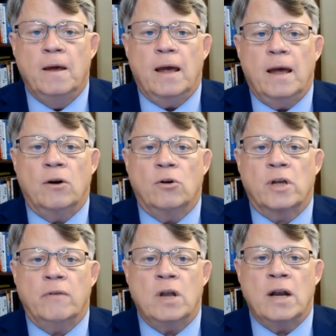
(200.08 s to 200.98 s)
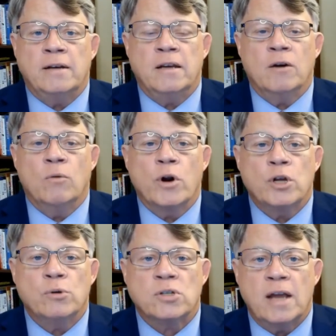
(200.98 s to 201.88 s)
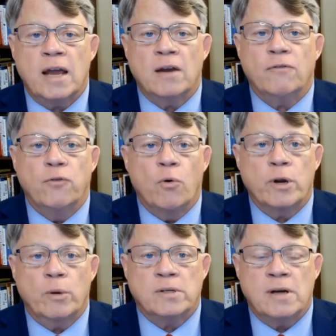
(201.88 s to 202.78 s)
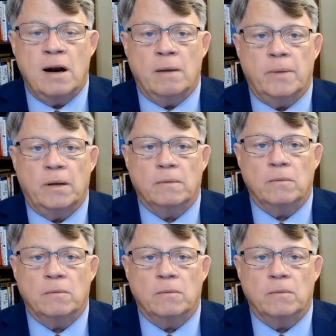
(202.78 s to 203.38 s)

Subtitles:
and it'll give you an idea where you stand for your retirement,